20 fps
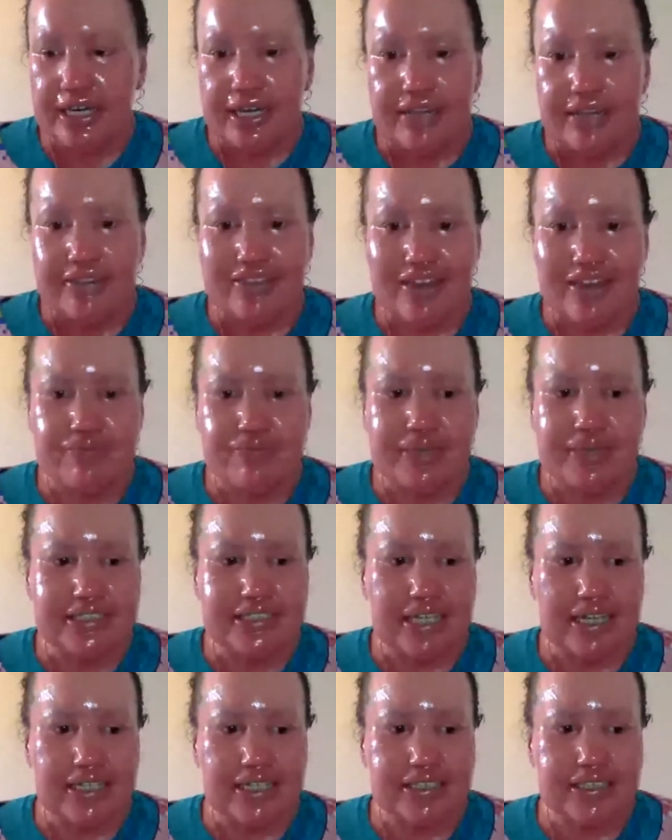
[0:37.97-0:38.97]
They've been
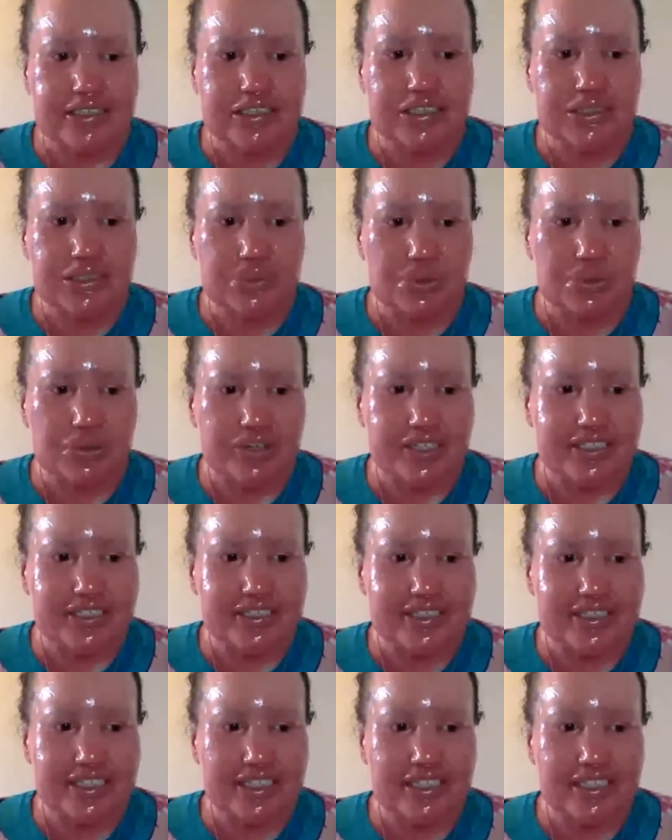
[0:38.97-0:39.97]
telling stories
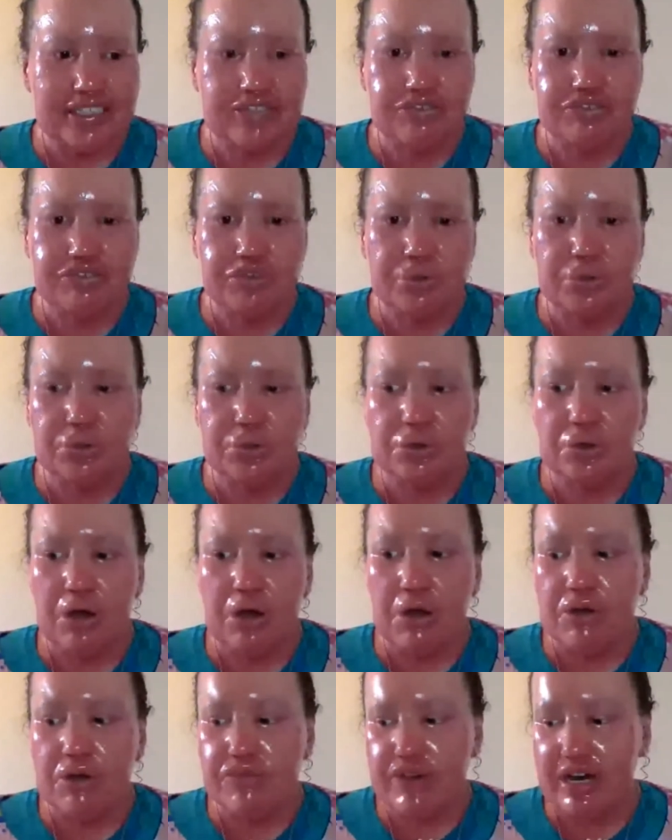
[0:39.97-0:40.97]
here for over